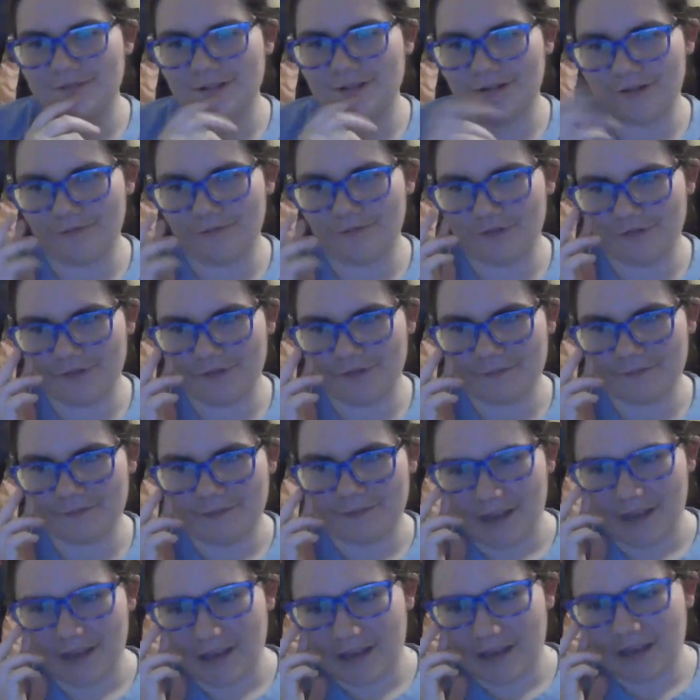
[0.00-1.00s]
Wolvie.
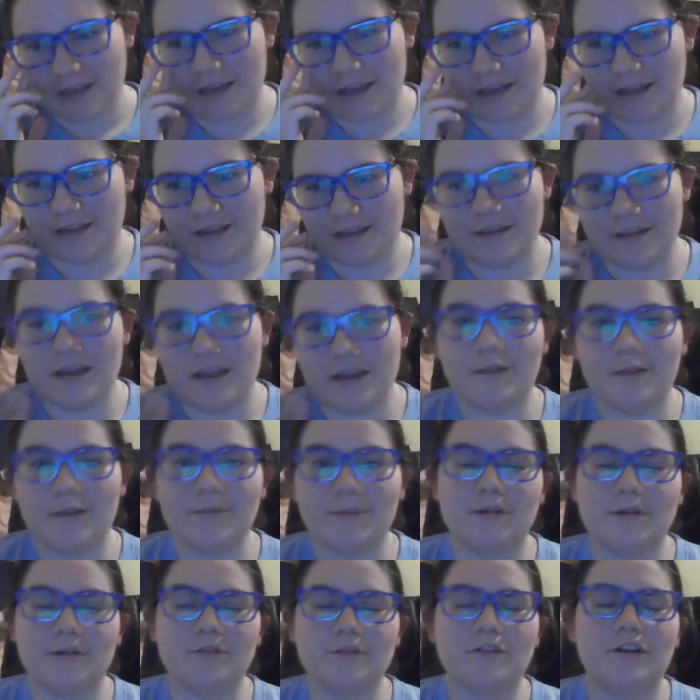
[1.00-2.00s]
And they are
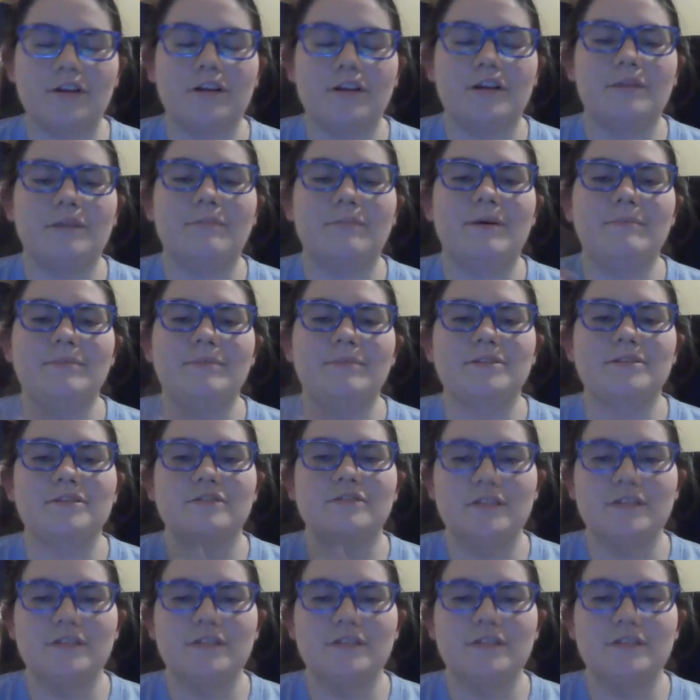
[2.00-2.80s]
being targeted by Mr.